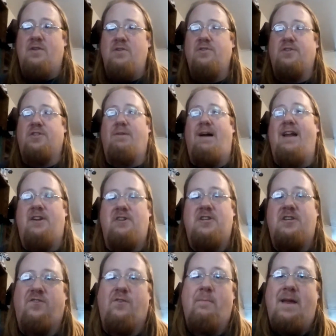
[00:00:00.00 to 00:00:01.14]
new
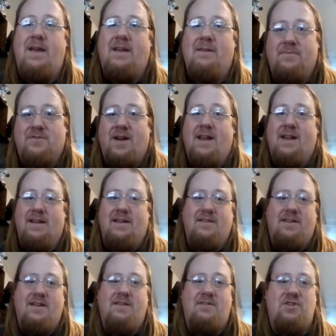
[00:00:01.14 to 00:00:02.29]
strategies for trying
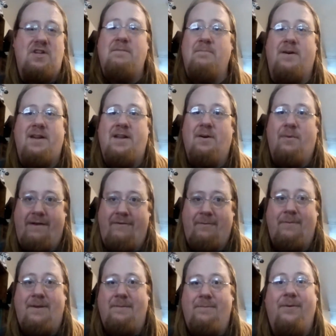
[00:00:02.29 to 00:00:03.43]
to cheat money away
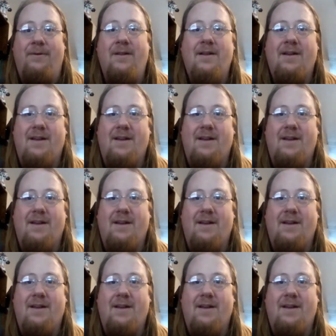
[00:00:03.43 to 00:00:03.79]
from people.